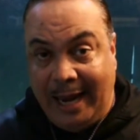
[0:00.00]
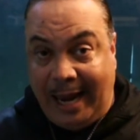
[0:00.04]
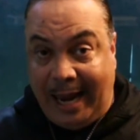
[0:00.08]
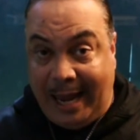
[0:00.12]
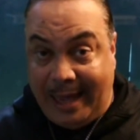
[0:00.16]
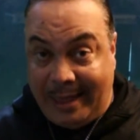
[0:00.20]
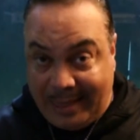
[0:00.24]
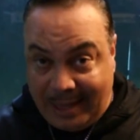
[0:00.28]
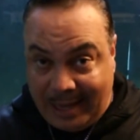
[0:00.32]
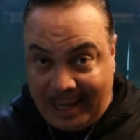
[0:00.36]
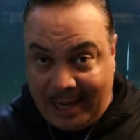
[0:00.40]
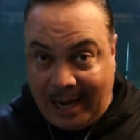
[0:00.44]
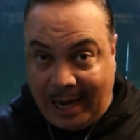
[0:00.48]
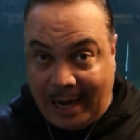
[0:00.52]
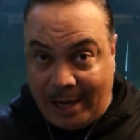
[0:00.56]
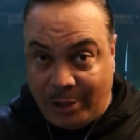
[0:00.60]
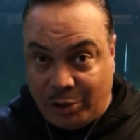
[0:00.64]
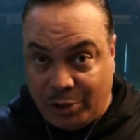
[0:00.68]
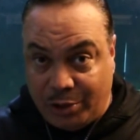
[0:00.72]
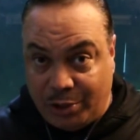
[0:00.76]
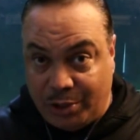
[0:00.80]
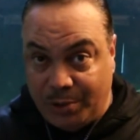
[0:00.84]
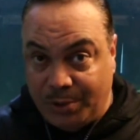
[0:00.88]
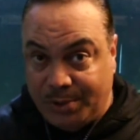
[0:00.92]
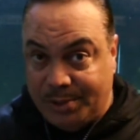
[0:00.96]
and then I
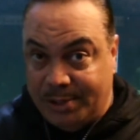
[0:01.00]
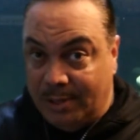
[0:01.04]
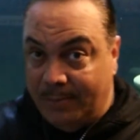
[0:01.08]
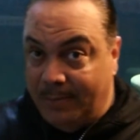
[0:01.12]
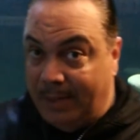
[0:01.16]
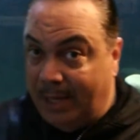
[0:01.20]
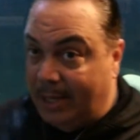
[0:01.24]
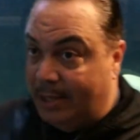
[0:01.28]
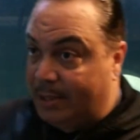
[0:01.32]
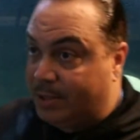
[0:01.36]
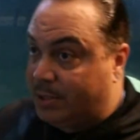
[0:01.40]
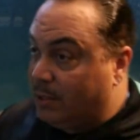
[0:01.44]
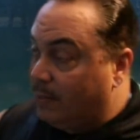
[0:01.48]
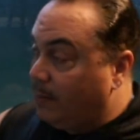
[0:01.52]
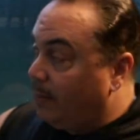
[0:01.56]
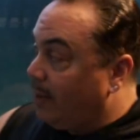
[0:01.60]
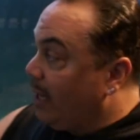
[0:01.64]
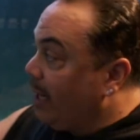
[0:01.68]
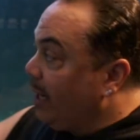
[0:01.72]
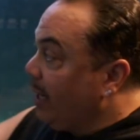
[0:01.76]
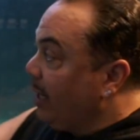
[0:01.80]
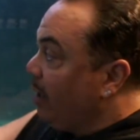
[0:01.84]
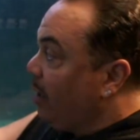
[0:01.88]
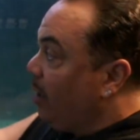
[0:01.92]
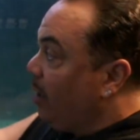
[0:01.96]
introduced them into my